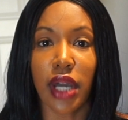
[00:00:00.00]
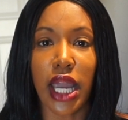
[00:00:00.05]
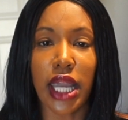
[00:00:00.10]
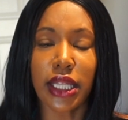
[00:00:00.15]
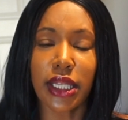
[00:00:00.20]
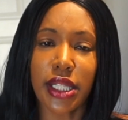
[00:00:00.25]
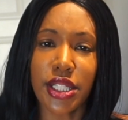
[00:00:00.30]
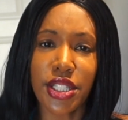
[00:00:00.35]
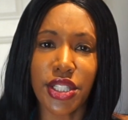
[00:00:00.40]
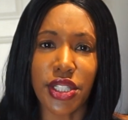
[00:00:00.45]
I
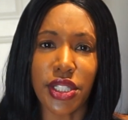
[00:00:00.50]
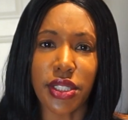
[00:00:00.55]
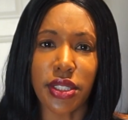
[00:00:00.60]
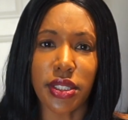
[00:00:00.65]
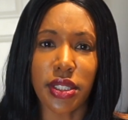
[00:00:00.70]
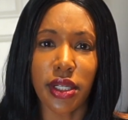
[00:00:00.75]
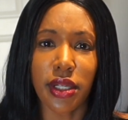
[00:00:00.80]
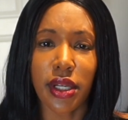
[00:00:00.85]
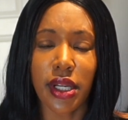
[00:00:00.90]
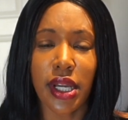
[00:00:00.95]

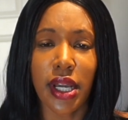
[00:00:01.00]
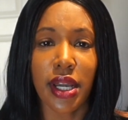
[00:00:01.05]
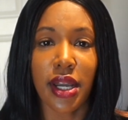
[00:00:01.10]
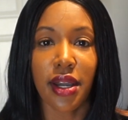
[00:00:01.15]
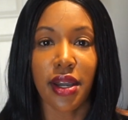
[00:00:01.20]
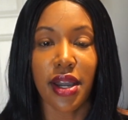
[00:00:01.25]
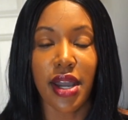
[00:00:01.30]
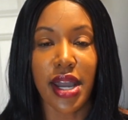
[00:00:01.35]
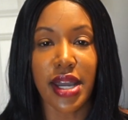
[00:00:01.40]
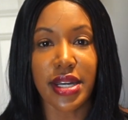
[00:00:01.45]
listened.
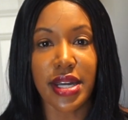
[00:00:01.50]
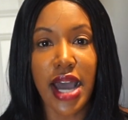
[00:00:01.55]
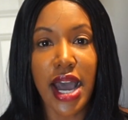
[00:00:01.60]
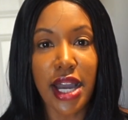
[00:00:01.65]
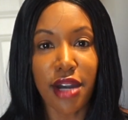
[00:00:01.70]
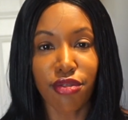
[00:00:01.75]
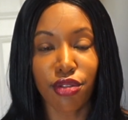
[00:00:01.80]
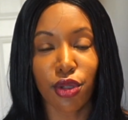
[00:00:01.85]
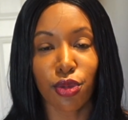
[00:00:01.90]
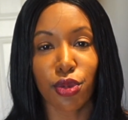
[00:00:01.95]
And
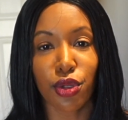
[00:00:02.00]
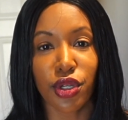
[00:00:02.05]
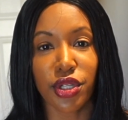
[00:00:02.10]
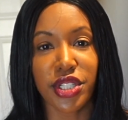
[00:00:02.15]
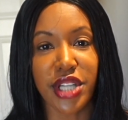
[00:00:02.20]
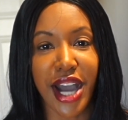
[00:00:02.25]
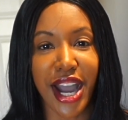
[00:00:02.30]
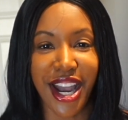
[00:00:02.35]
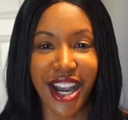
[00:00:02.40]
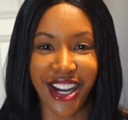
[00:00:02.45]
afterwards,
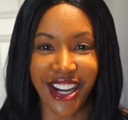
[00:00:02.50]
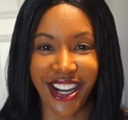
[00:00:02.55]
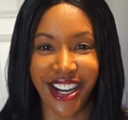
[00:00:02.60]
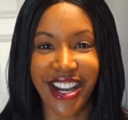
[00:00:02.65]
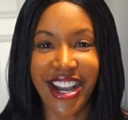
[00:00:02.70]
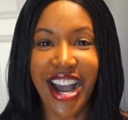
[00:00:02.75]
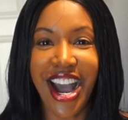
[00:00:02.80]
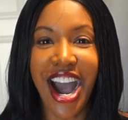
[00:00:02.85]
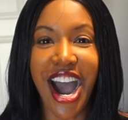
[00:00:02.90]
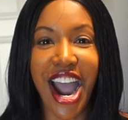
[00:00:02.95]

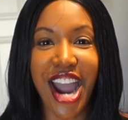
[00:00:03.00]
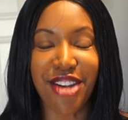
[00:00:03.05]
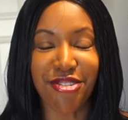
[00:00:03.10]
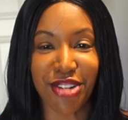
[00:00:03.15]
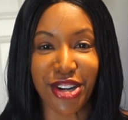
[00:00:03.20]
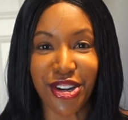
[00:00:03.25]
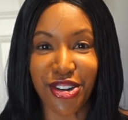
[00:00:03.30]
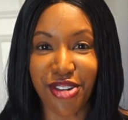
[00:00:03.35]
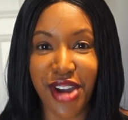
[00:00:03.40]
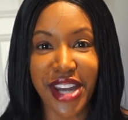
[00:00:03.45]
I
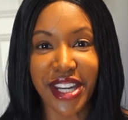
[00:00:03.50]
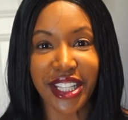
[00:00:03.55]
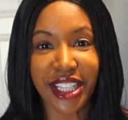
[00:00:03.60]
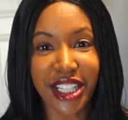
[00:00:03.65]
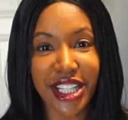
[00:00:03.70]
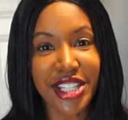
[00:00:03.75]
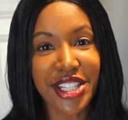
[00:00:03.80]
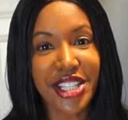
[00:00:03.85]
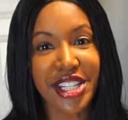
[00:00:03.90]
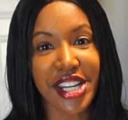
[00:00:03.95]
regretted
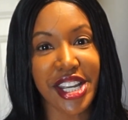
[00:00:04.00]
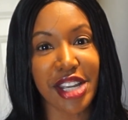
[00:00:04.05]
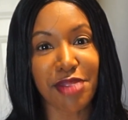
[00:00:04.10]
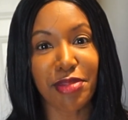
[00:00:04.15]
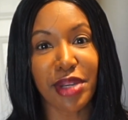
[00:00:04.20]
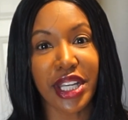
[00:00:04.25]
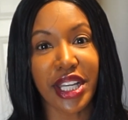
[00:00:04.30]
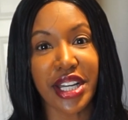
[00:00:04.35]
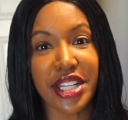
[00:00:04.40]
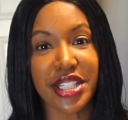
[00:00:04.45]
listening
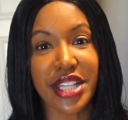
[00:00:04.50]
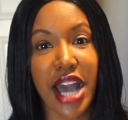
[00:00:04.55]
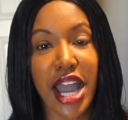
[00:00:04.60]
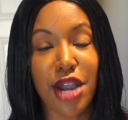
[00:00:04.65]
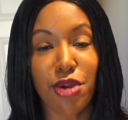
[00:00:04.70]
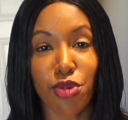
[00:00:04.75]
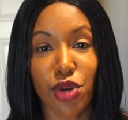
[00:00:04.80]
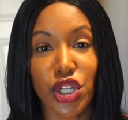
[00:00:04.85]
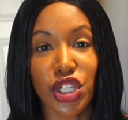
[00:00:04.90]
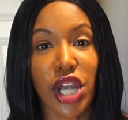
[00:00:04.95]
because I
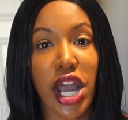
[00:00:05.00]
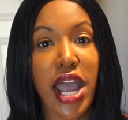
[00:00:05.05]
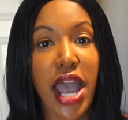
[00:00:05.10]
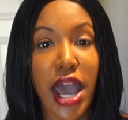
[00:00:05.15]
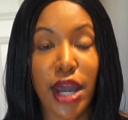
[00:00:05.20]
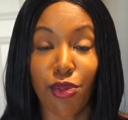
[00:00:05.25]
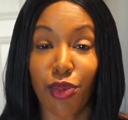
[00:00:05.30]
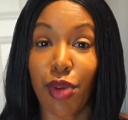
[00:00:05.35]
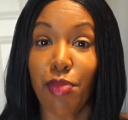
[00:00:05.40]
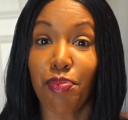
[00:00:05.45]
wish I
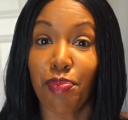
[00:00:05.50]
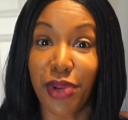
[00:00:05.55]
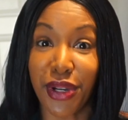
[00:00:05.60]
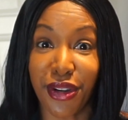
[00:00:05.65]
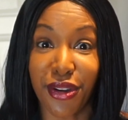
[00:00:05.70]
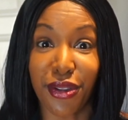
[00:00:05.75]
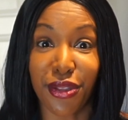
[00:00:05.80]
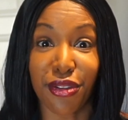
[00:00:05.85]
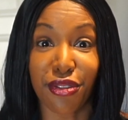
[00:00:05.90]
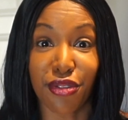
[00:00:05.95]
had went
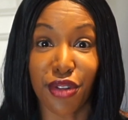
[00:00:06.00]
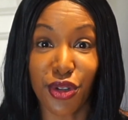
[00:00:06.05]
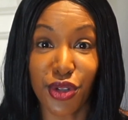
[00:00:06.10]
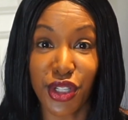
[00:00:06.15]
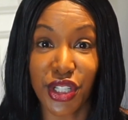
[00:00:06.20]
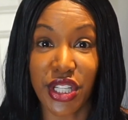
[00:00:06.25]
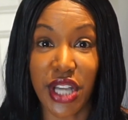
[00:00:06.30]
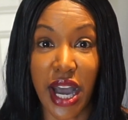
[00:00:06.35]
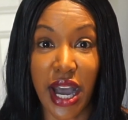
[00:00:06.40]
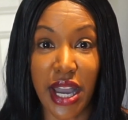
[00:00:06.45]
bigger the
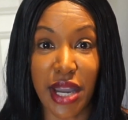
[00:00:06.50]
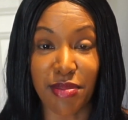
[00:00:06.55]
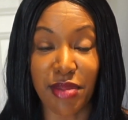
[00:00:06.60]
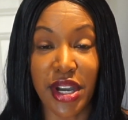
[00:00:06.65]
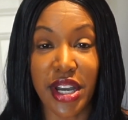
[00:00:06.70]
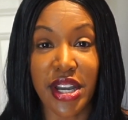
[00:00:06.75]
first time.